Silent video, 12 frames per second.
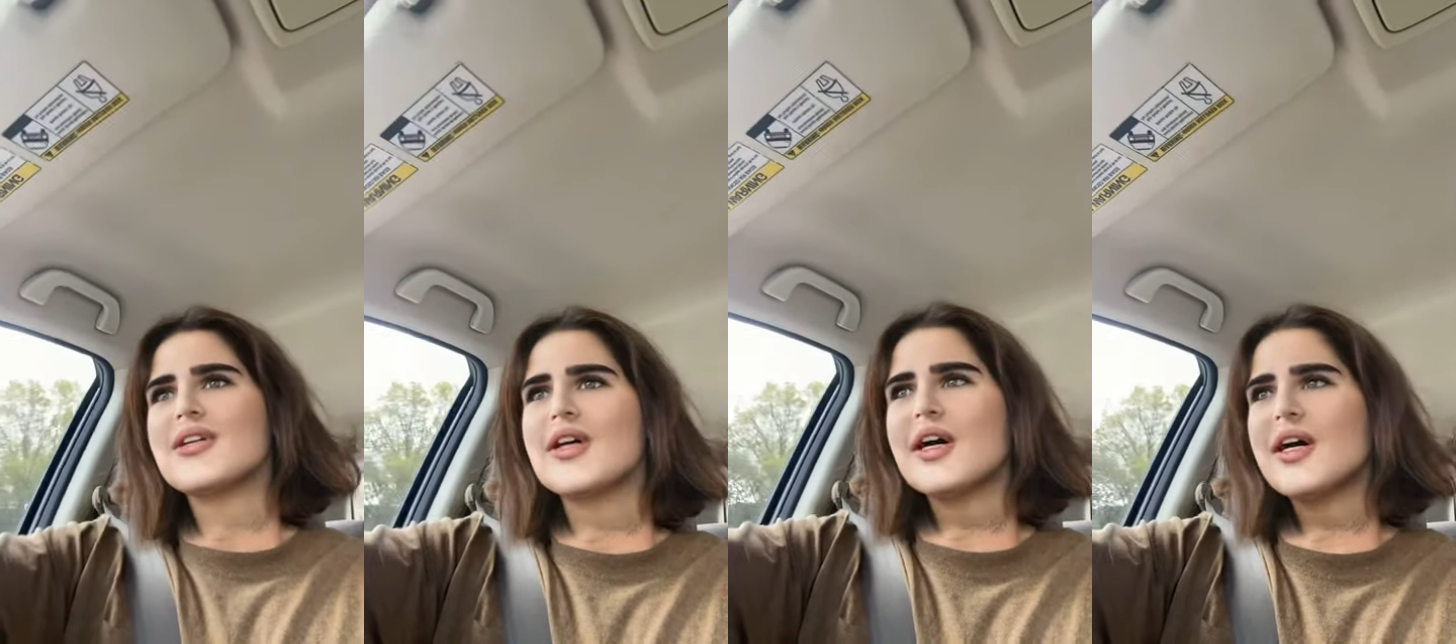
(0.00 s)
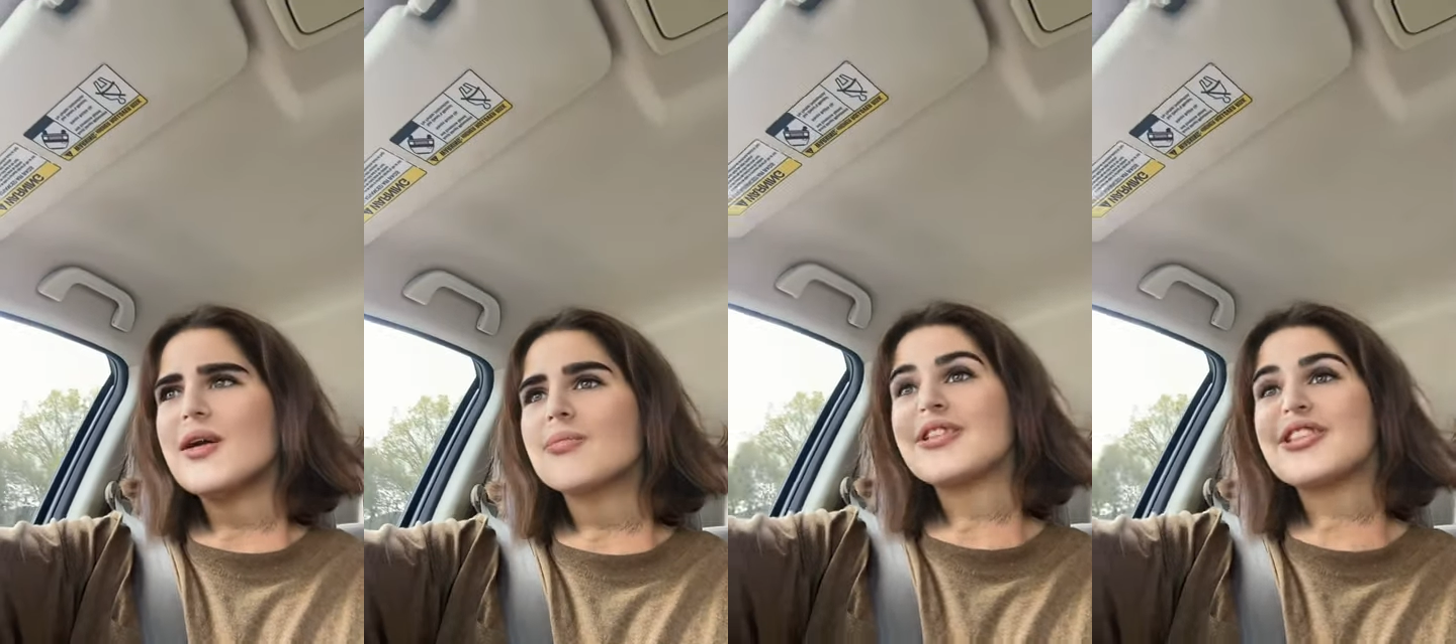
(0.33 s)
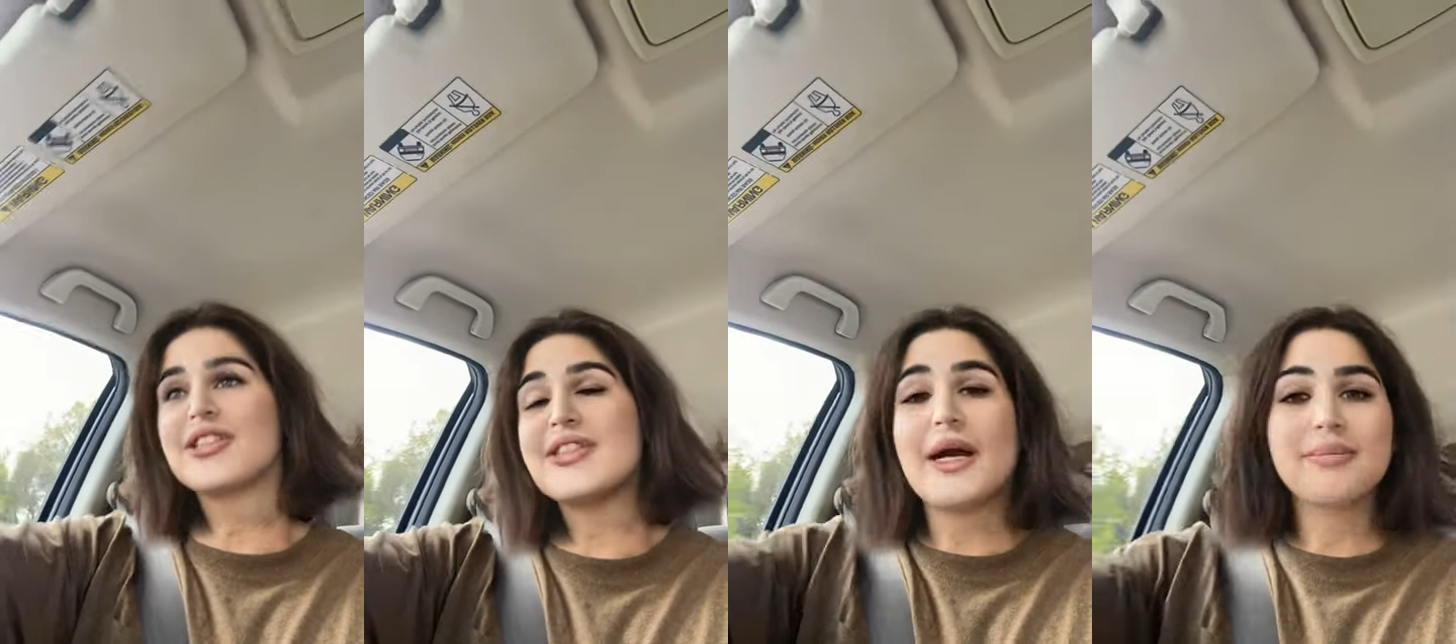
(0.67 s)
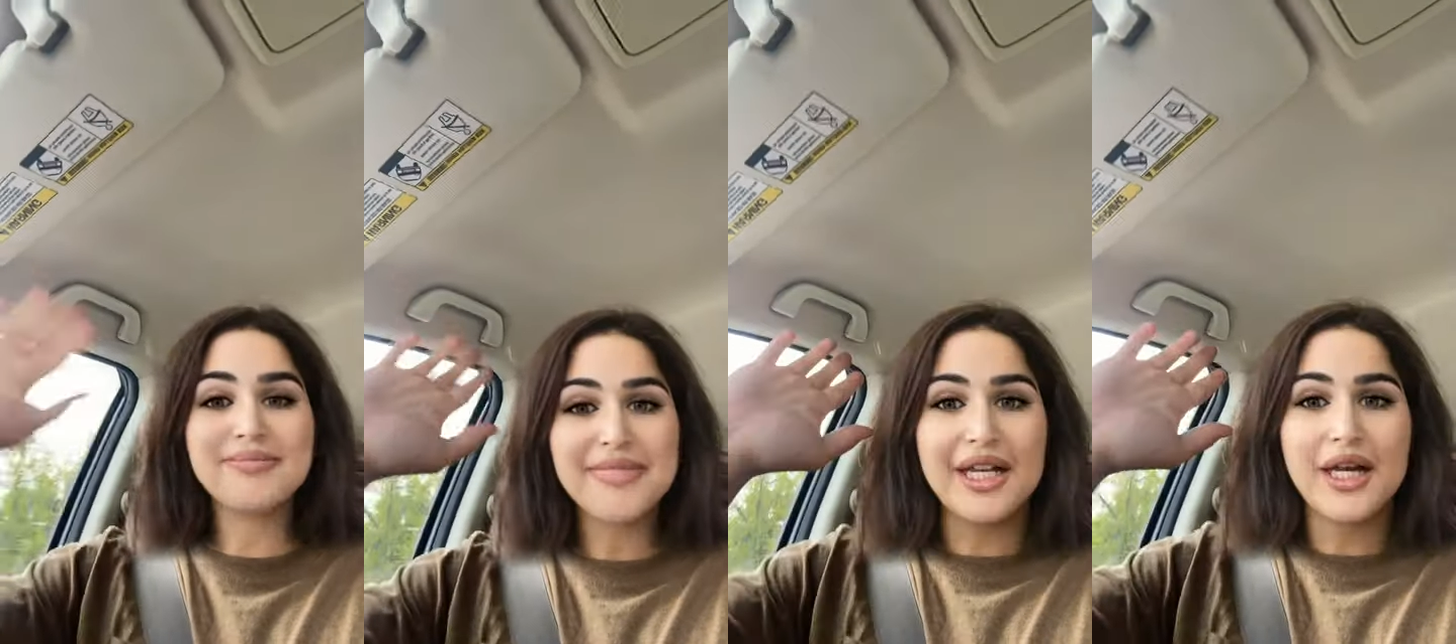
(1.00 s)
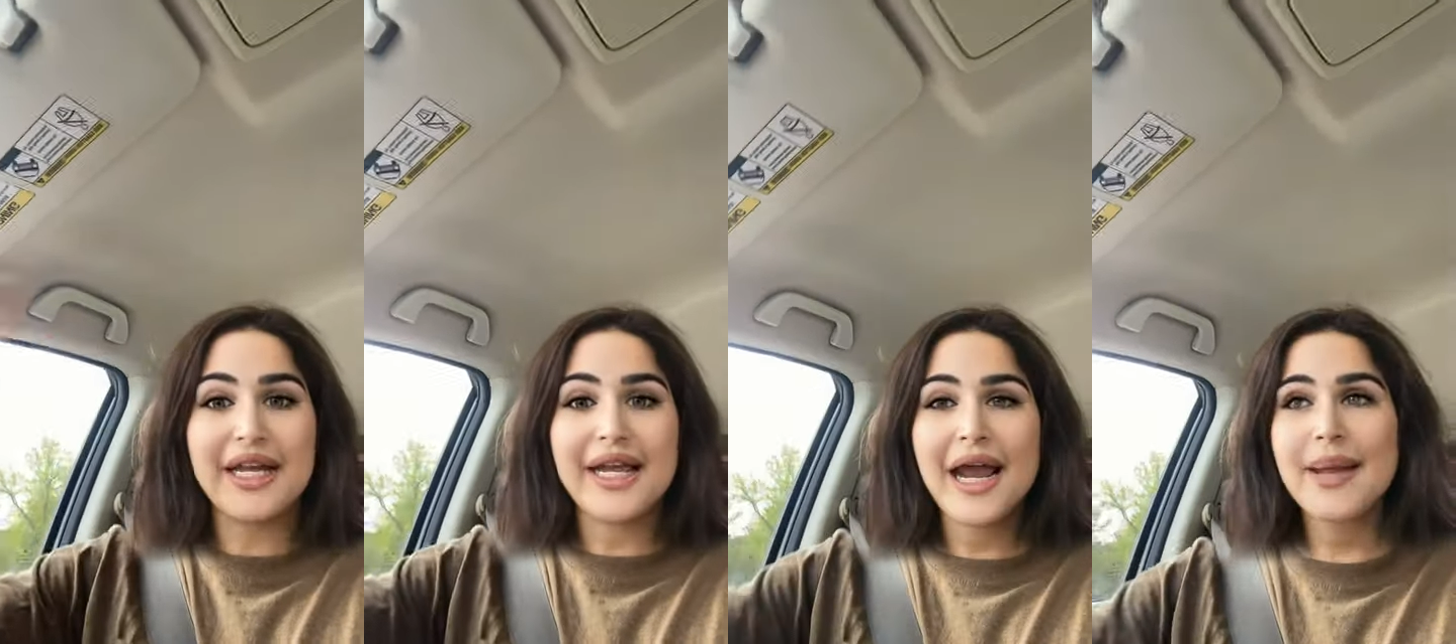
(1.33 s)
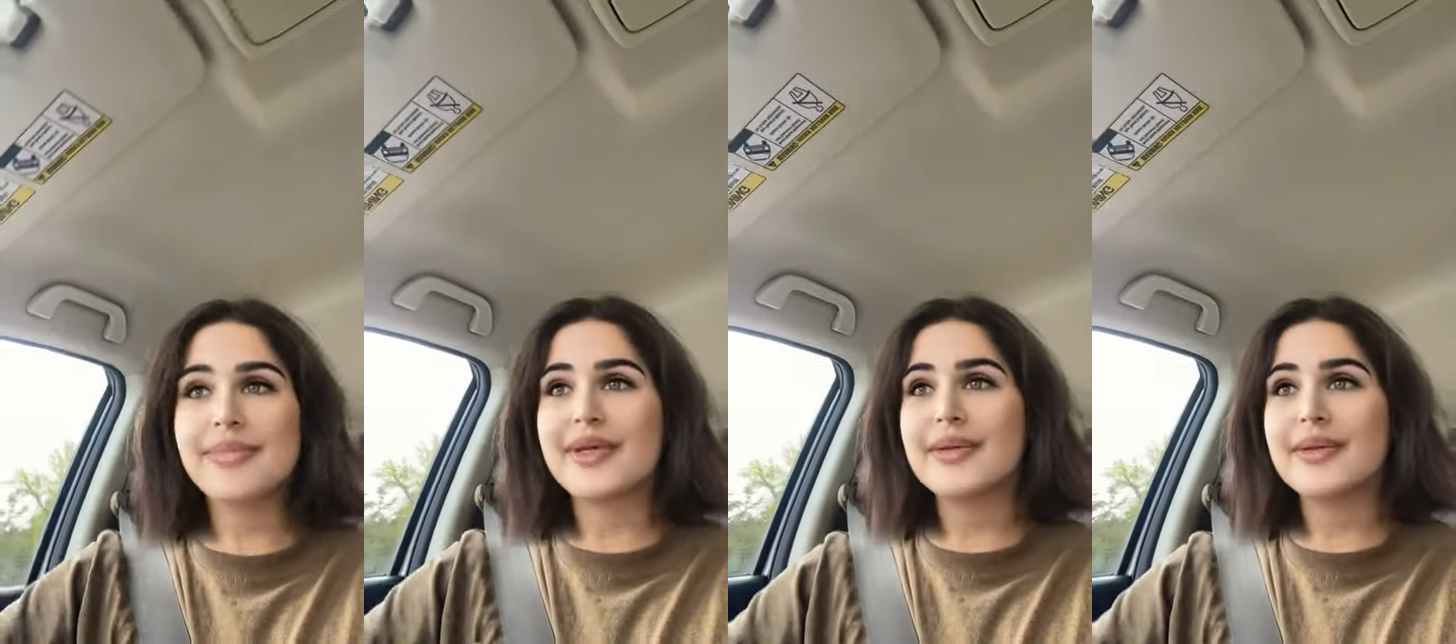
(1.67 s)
um, which is, I'm not happy